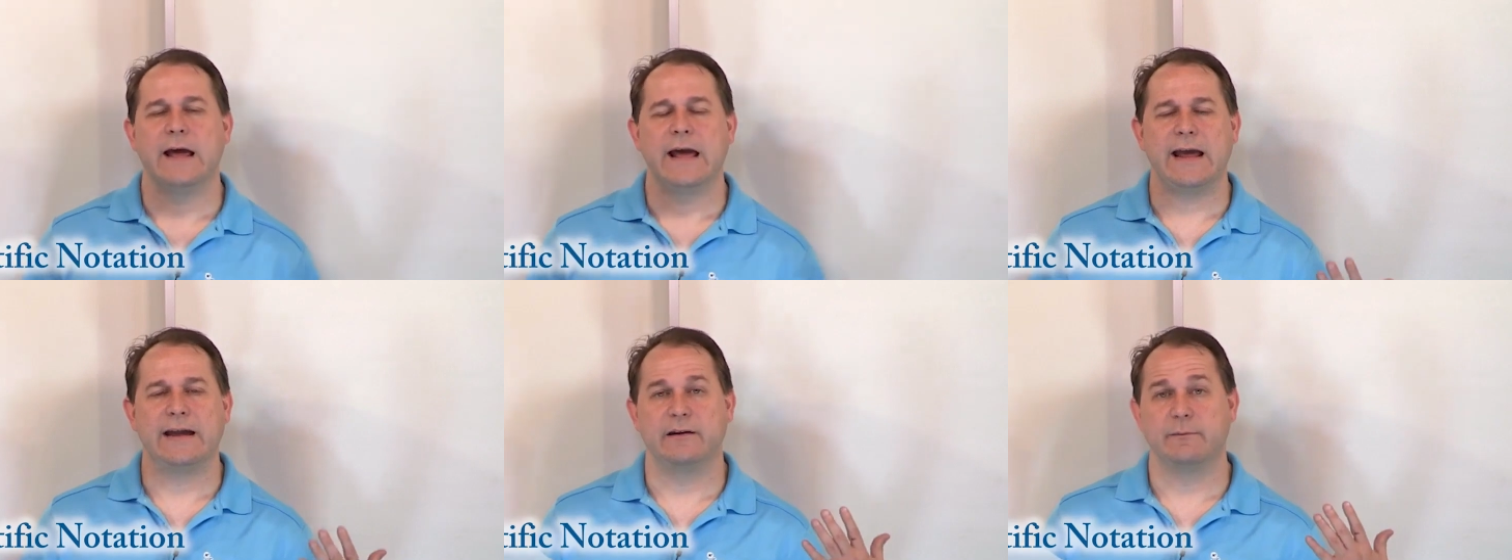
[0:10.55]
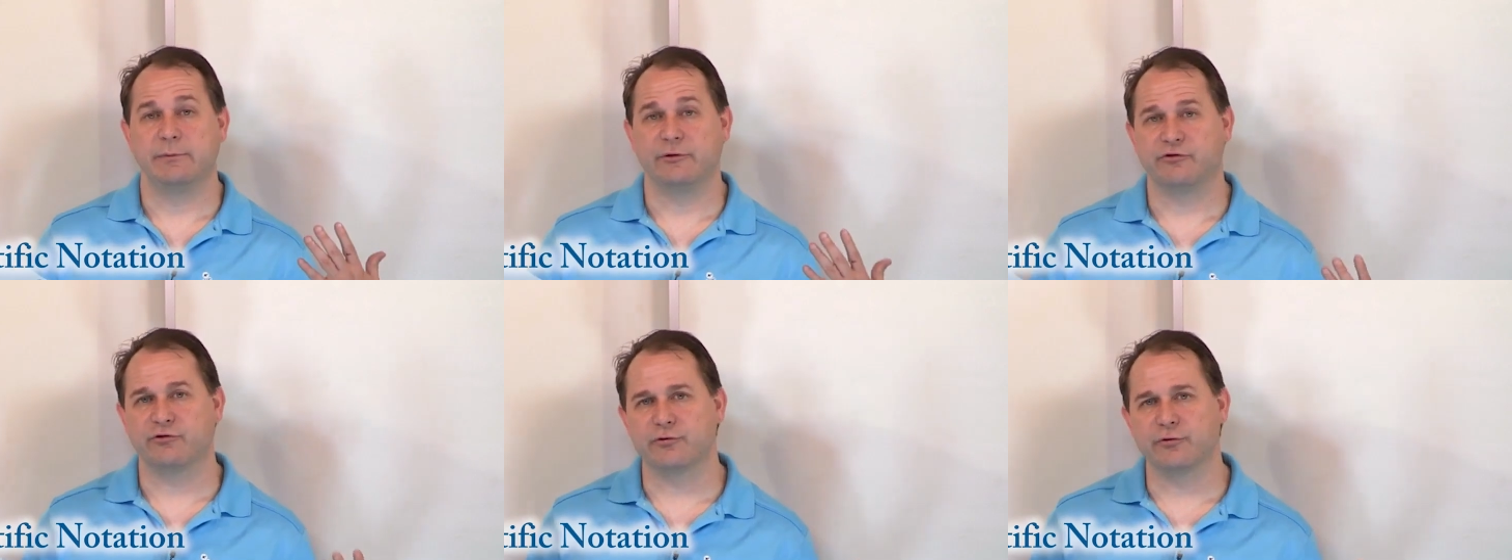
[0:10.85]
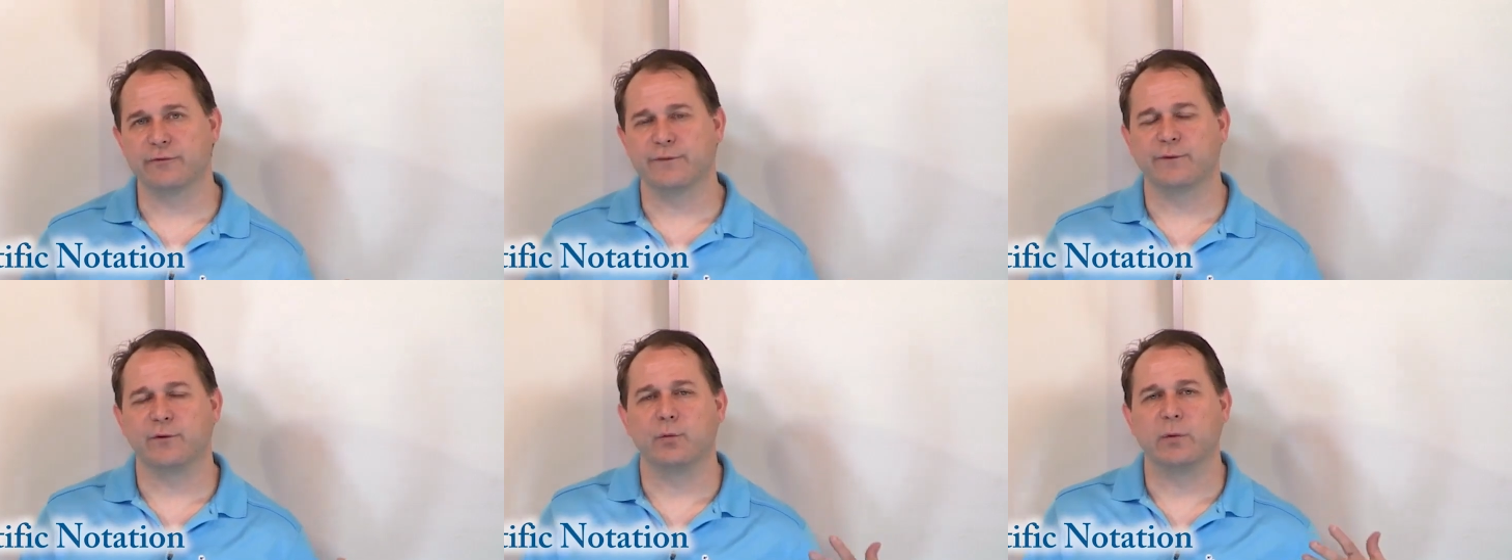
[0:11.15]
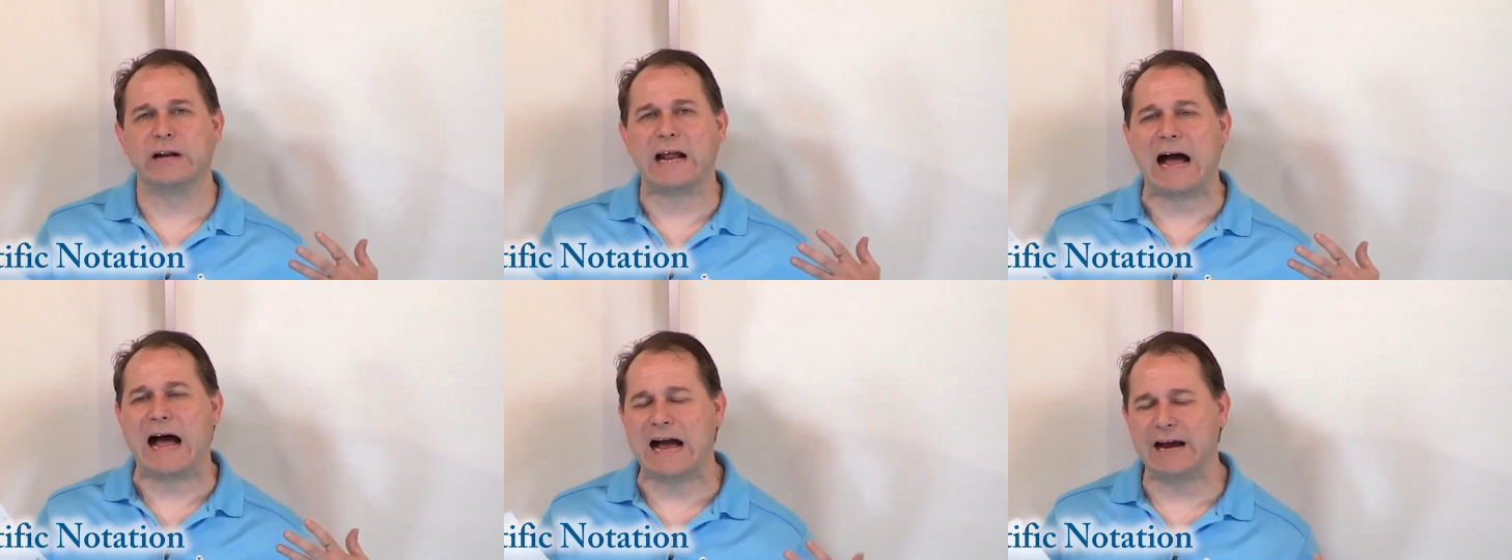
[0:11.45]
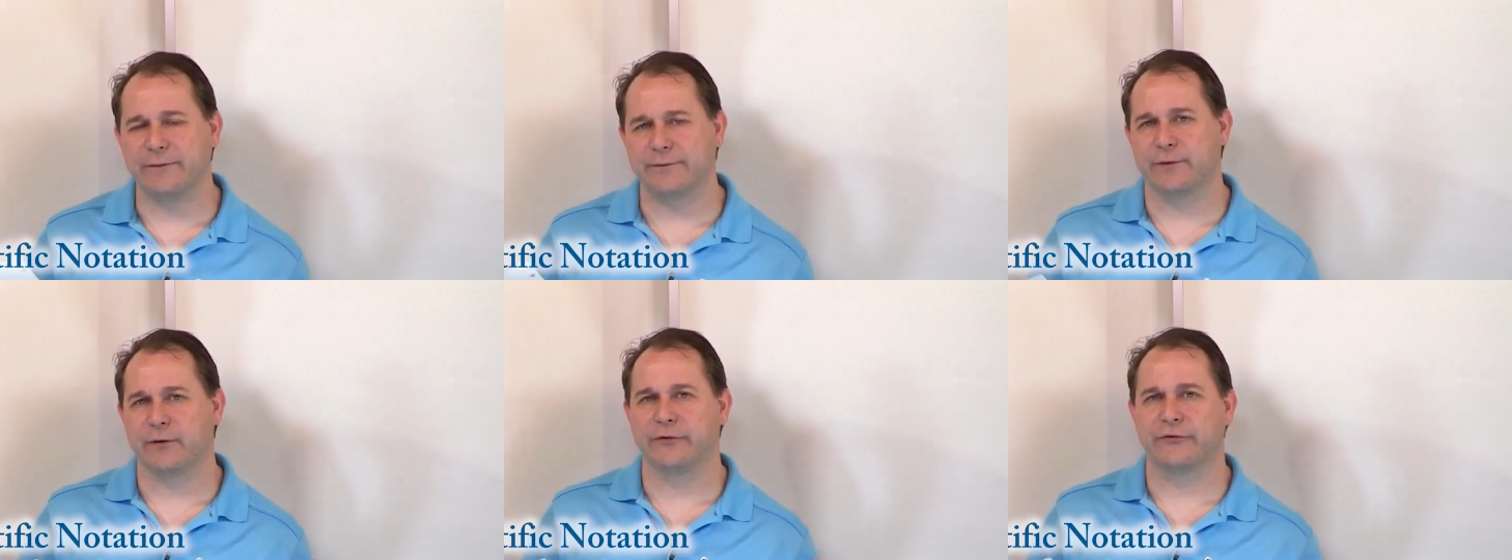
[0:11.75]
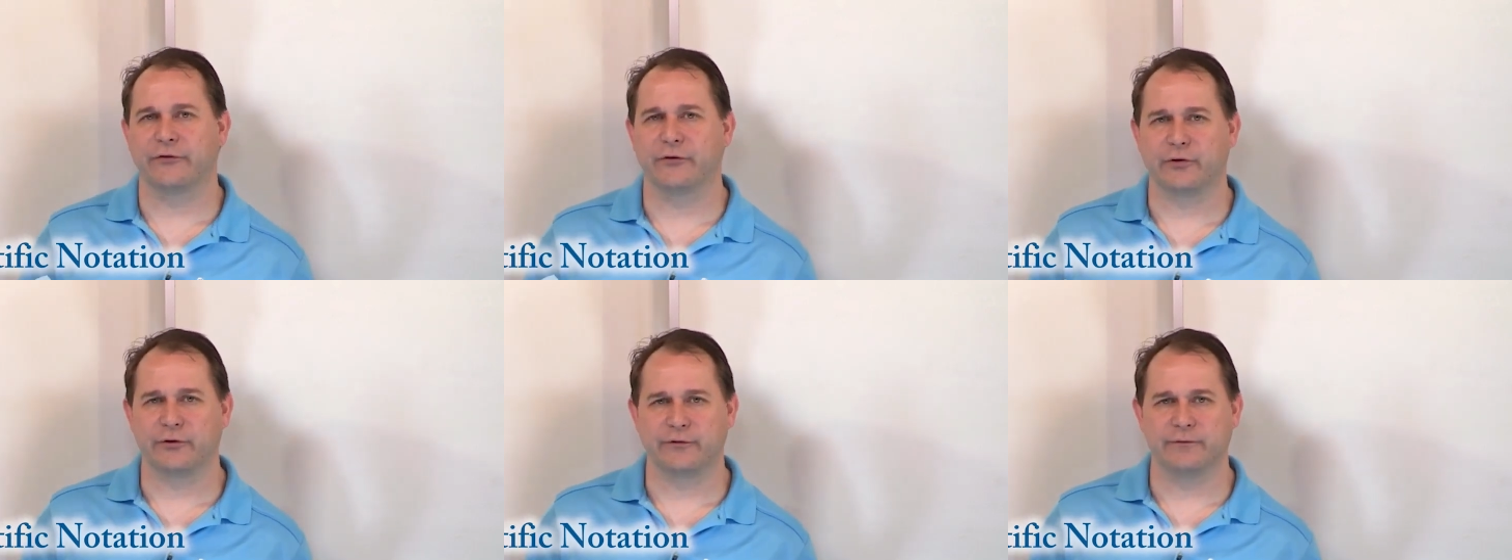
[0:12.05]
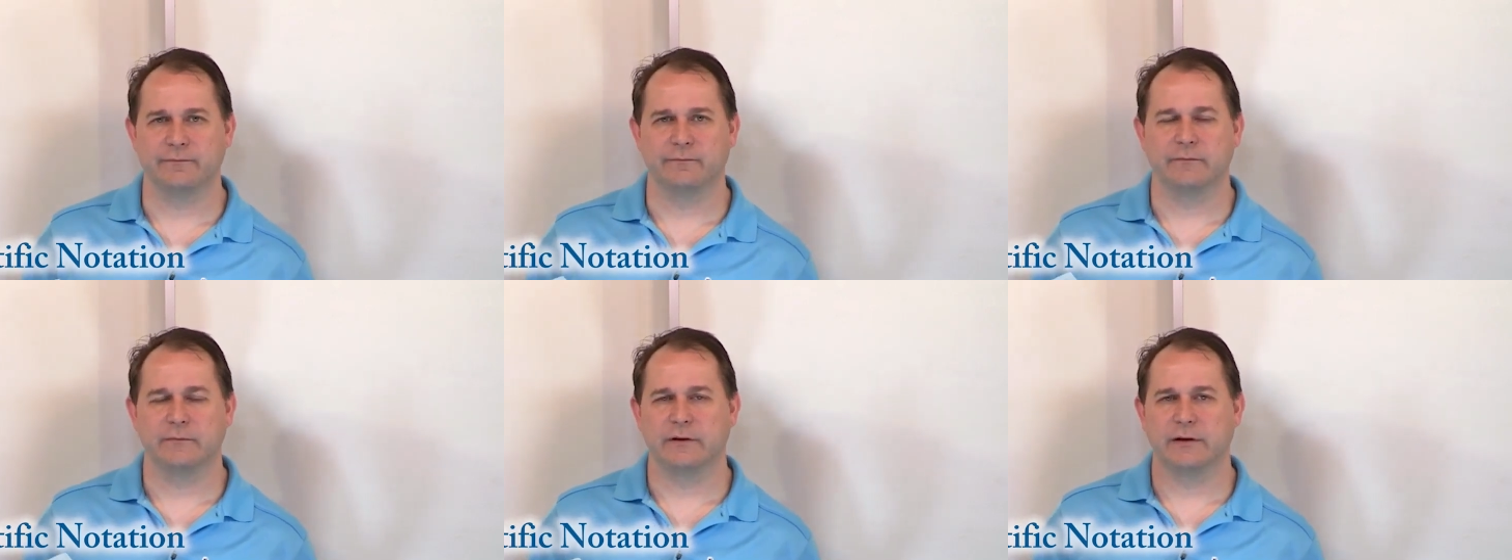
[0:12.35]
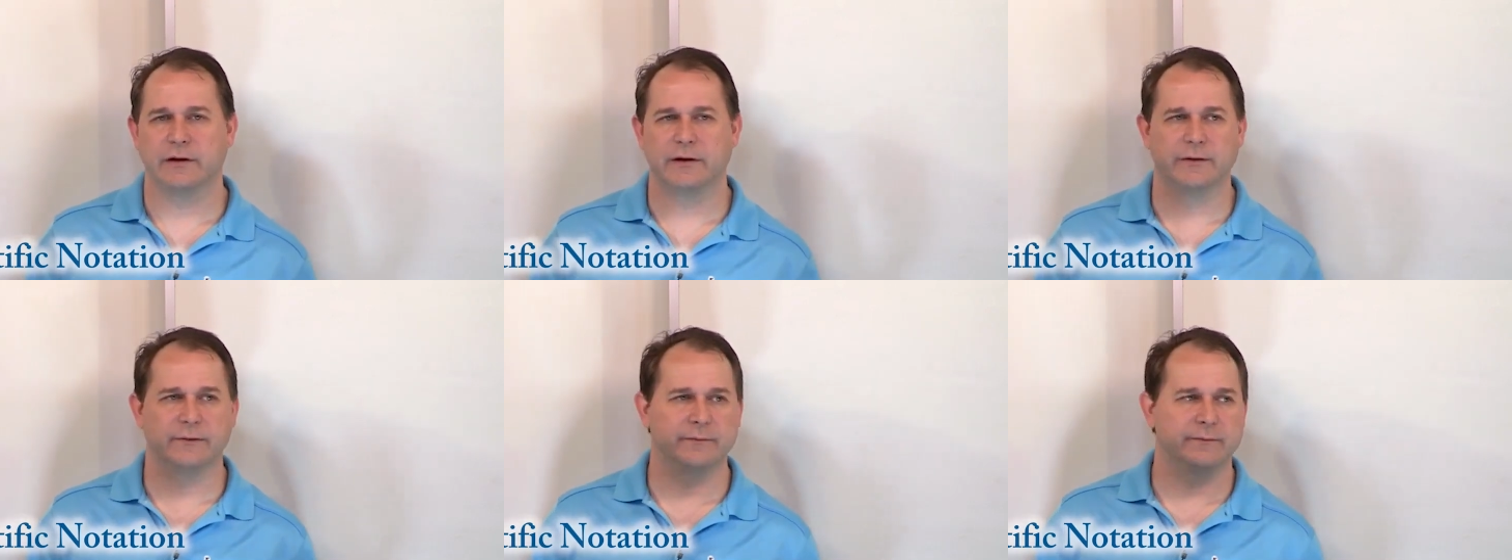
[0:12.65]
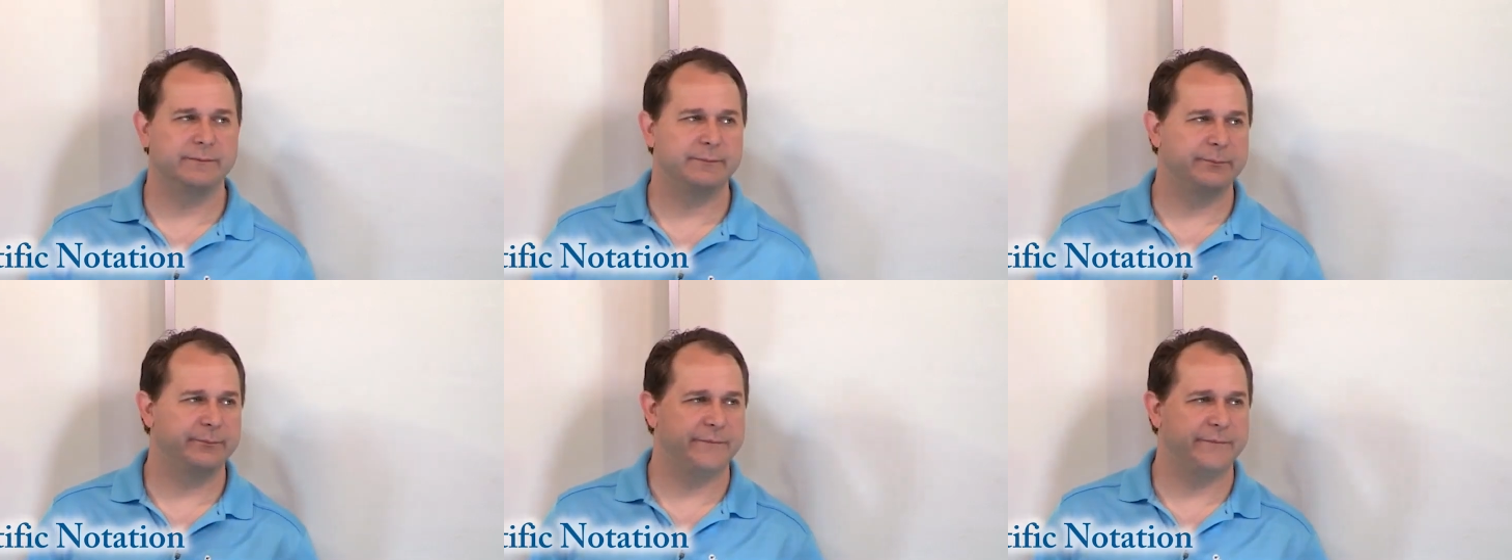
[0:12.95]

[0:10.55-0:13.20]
And to be truthful, when I first learned you uh, know,